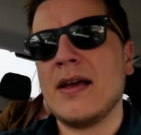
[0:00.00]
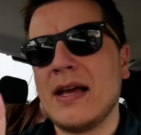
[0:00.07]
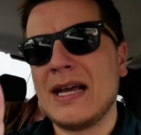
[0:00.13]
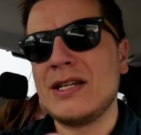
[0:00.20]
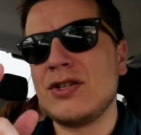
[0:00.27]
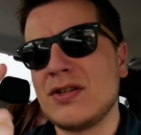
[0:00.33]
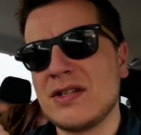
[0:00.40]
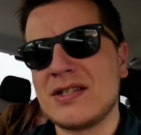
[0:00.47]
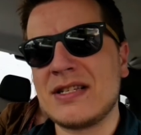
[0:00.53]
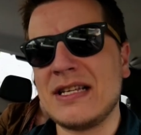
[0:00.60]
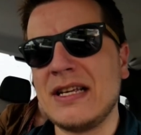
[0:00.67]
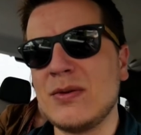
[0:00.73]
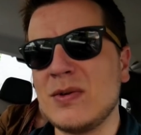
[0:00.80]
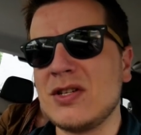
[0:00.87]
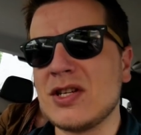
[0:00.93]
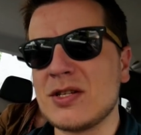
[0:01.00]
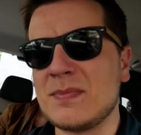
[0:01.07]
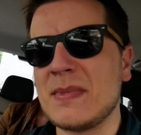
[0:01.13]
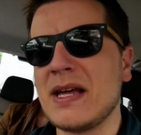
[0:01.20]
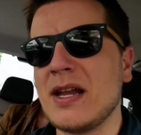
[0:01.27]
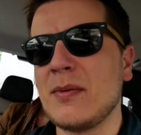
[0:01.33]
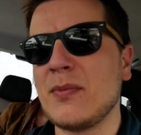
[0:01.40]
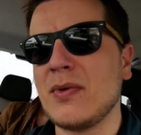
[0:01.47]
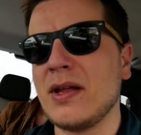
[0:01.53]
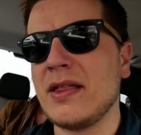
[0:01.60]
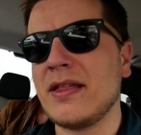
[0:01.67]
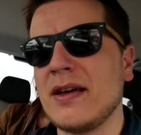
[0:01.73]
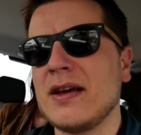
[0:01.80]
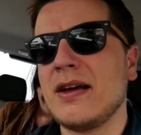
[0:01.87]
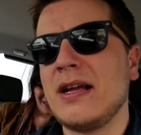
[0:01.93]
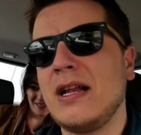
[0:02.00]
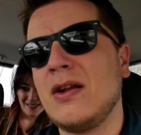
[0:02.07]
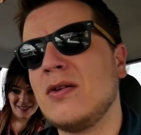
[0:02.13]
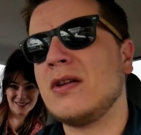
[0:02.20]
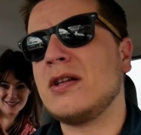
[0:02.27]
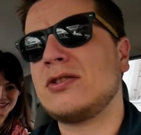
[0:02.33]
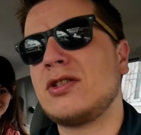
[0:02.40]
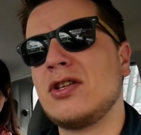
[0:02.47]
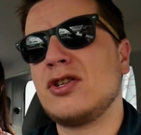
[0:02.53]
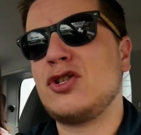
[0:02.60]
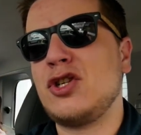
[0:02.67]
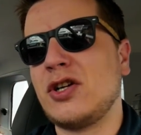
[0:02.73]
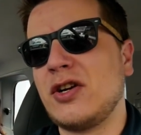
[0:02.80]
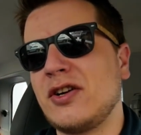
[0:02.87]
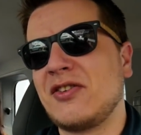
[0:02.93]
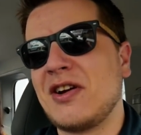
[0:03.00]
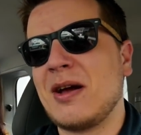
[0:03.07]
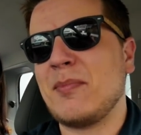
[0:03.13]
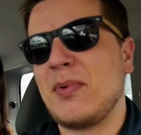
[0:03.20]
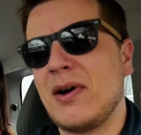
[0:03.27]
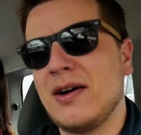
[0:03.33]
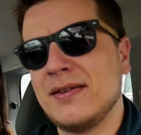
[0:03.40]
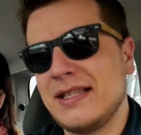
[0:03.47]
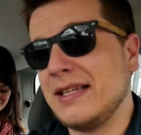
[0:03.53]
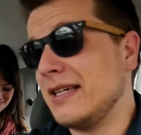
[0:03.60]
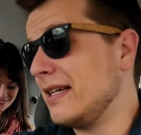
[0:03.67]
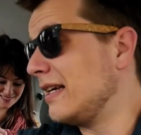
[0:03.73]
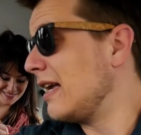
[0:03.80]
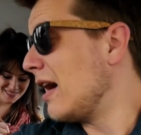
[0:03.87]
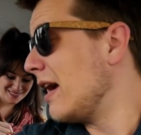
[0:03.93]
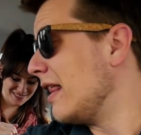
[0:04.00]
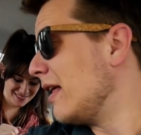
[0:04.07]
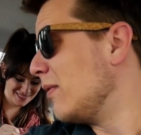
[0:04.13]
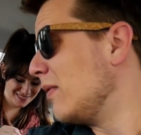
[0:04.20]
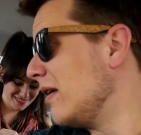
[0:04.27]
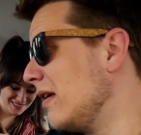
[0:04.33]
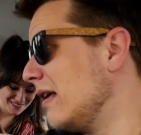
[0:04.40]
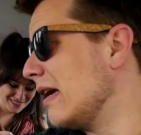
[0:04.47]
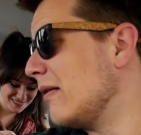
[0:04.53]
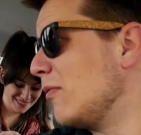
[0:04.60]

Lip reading: As you could see, we just met up with Ilona's sugar grandpa, the guy that we